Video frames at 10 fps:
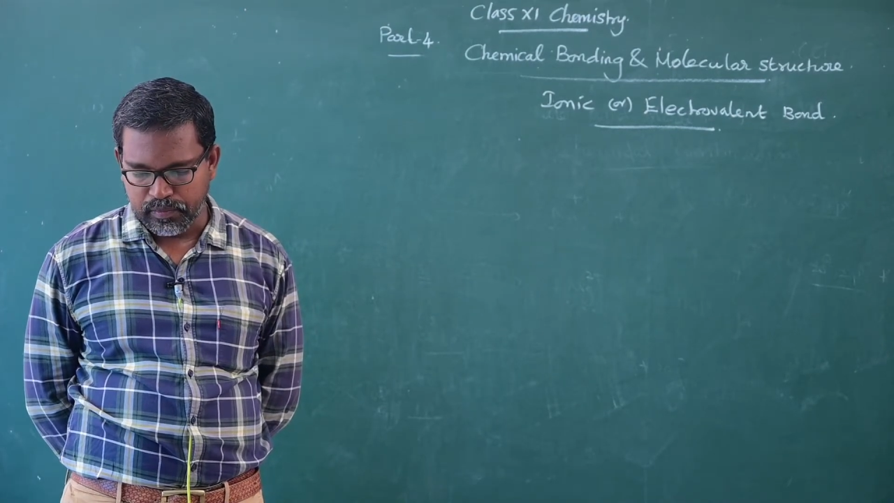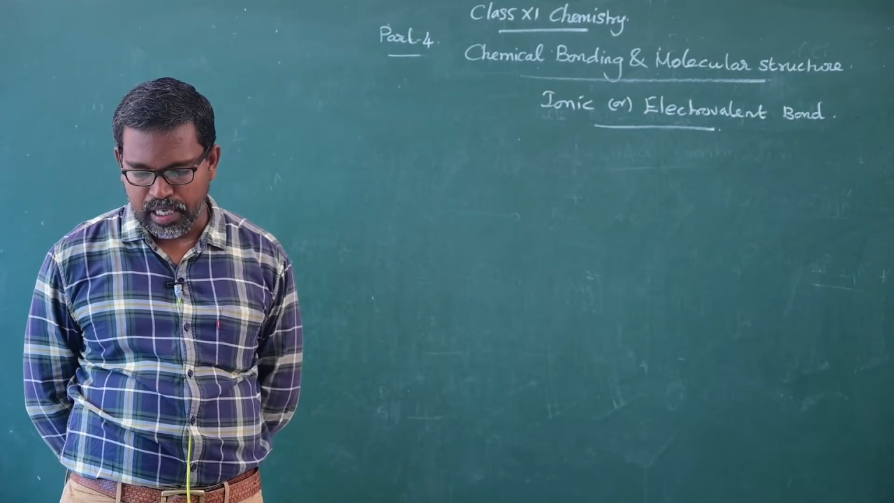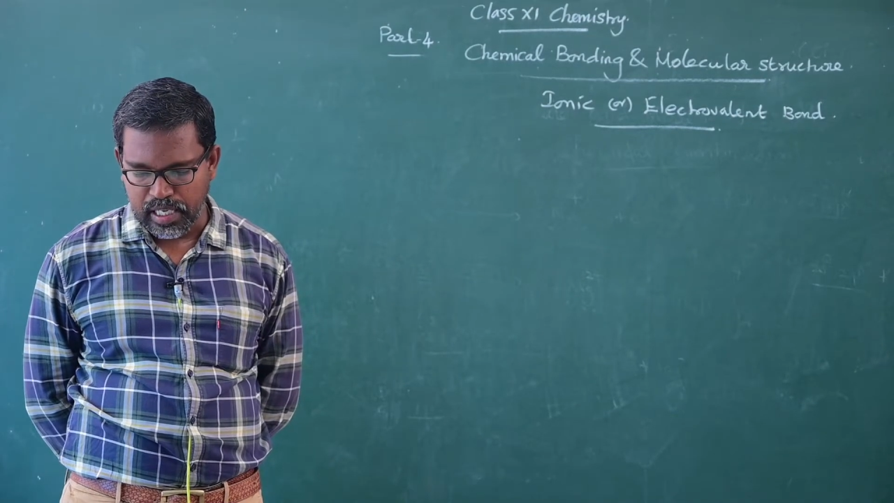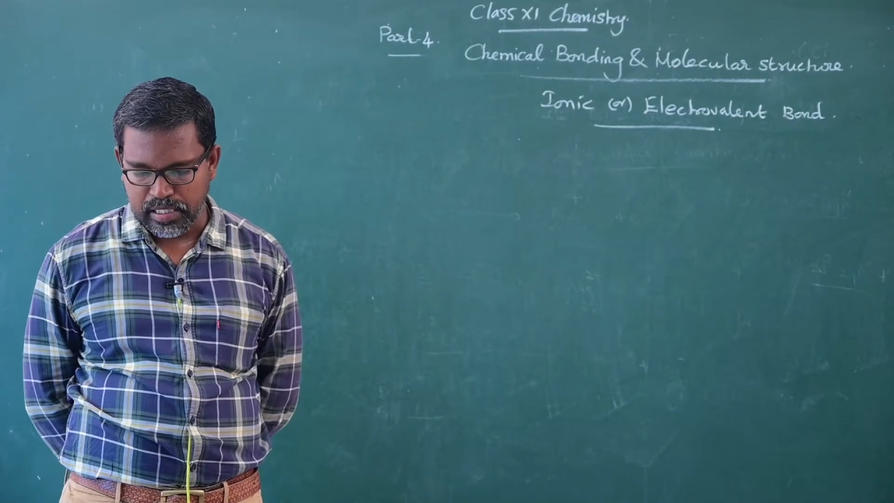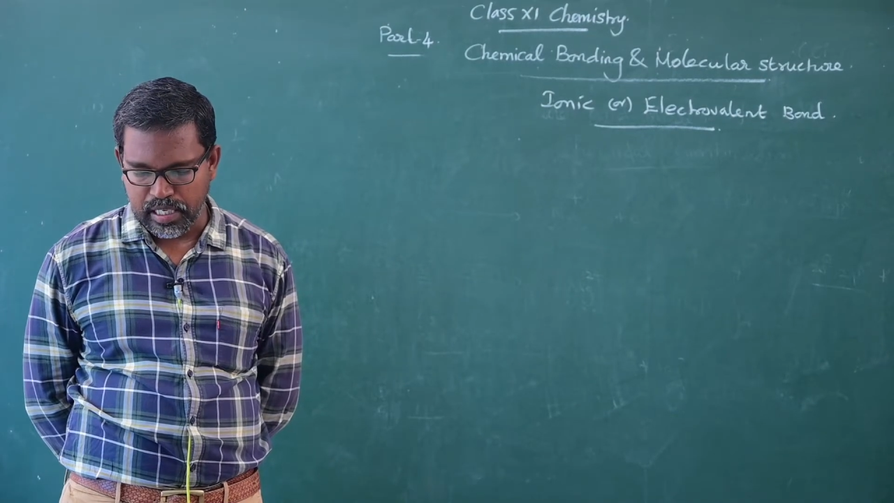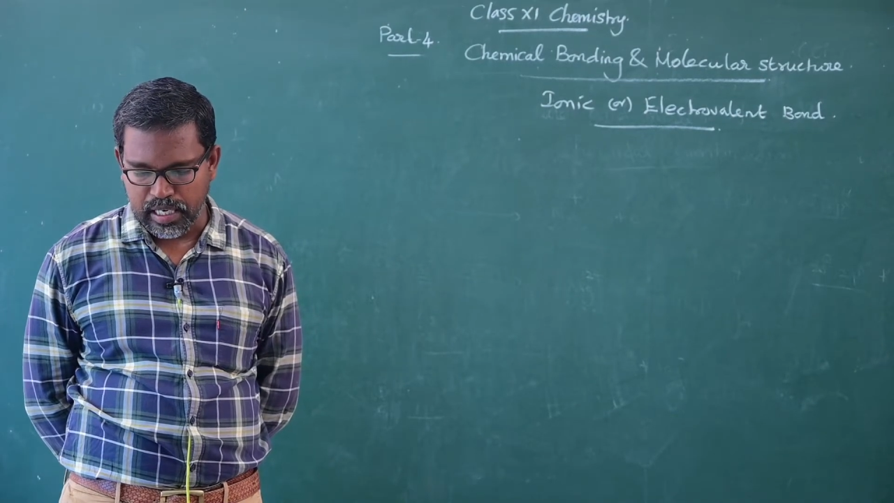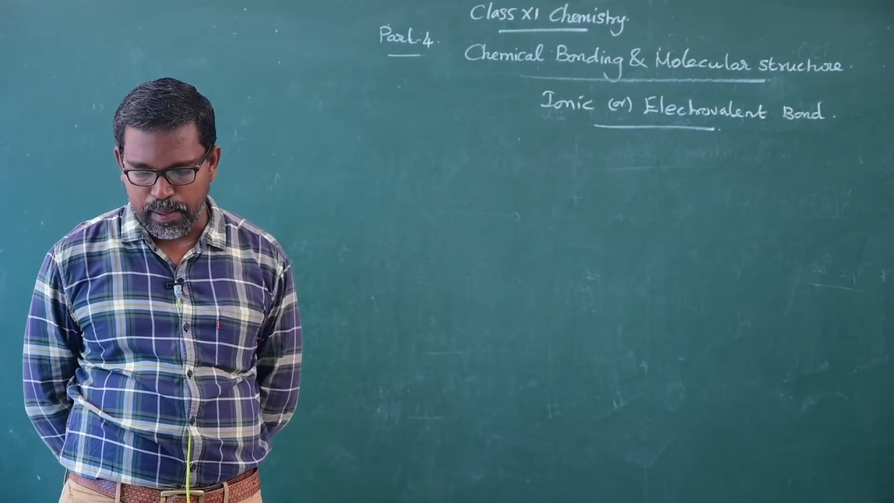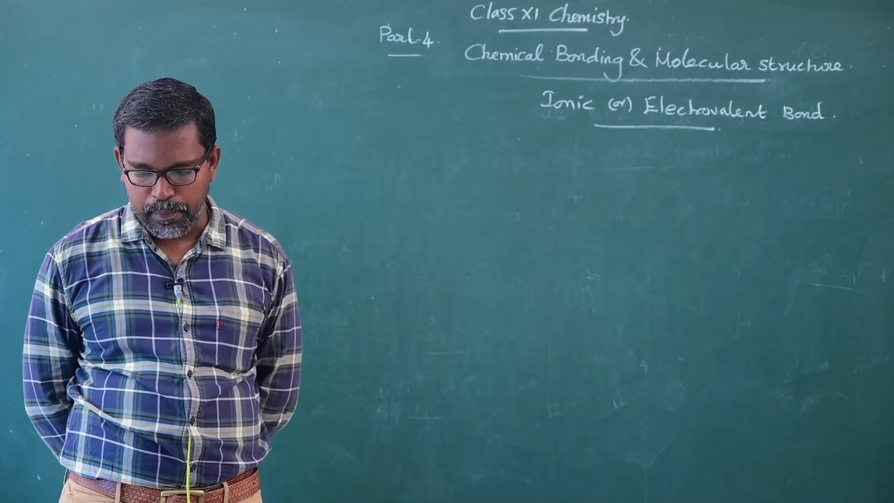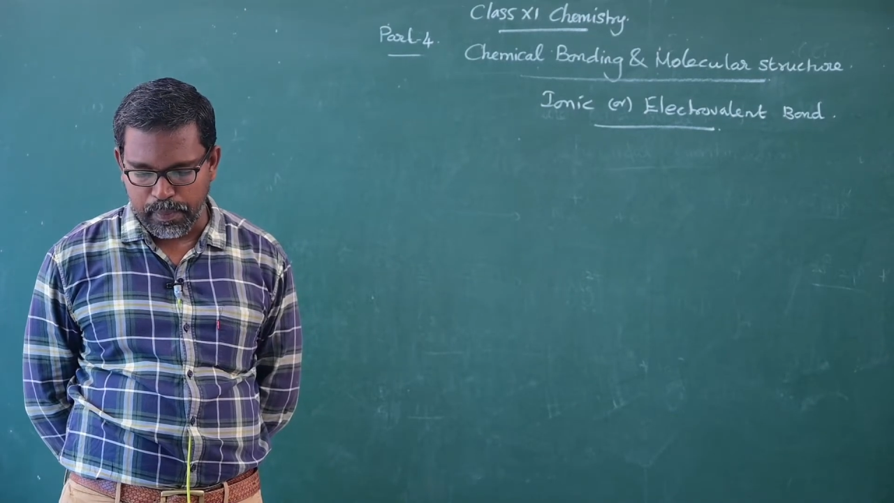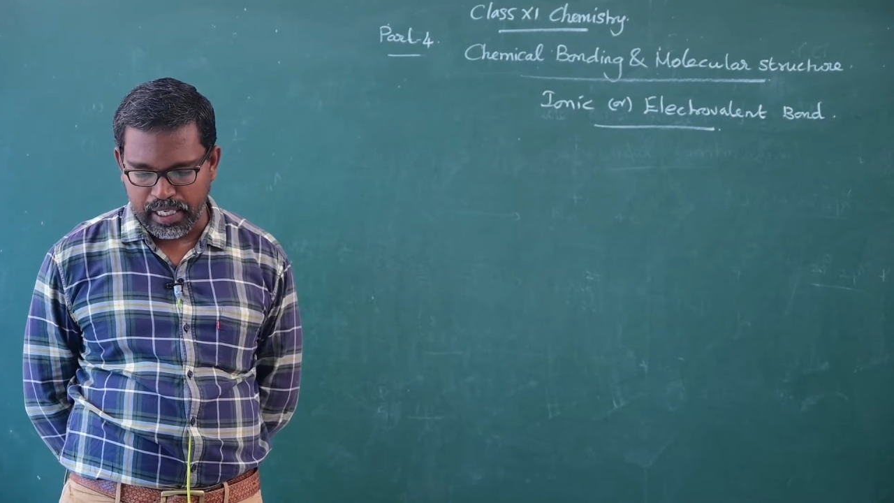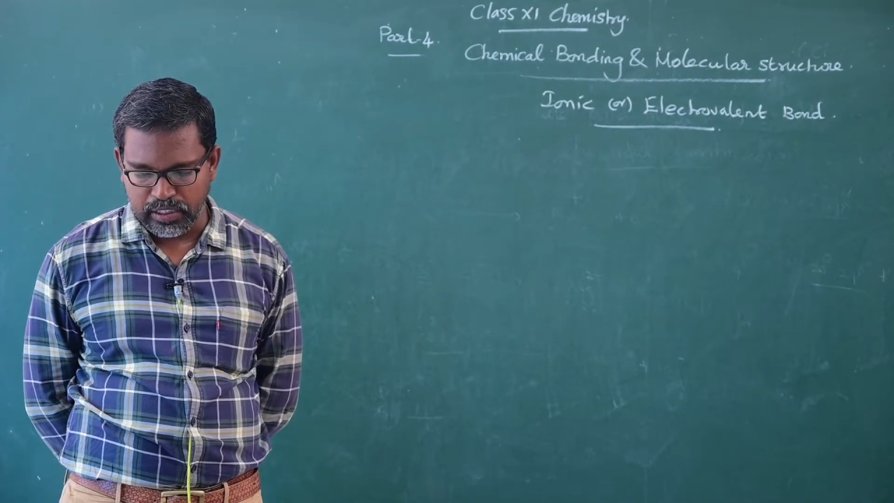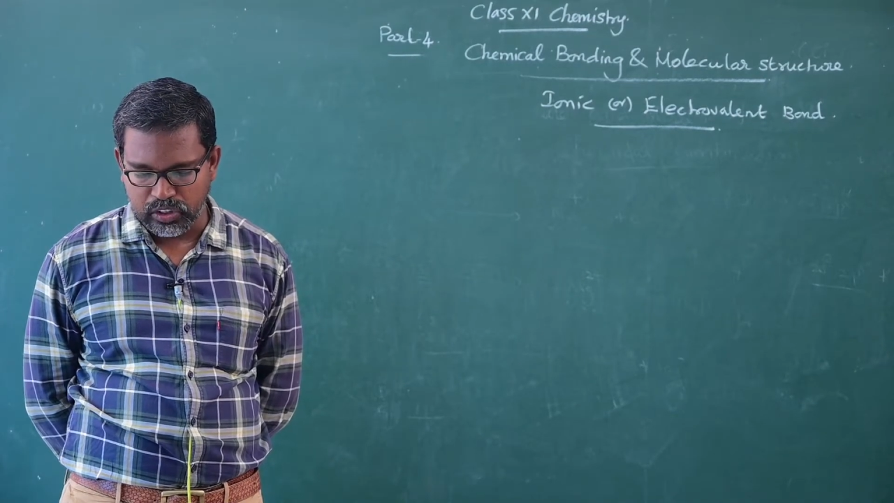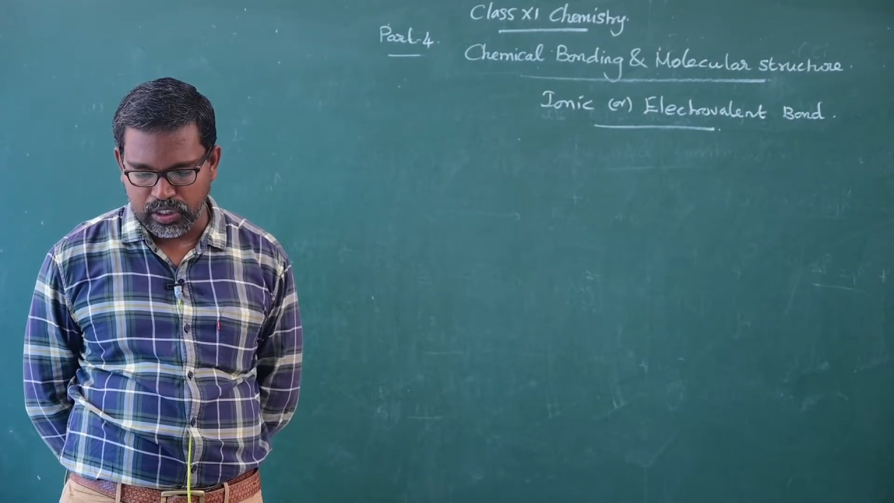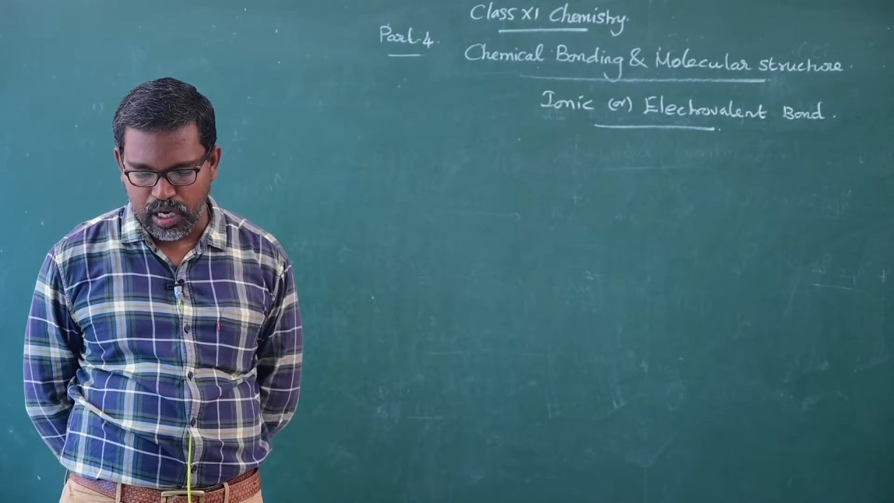as a complete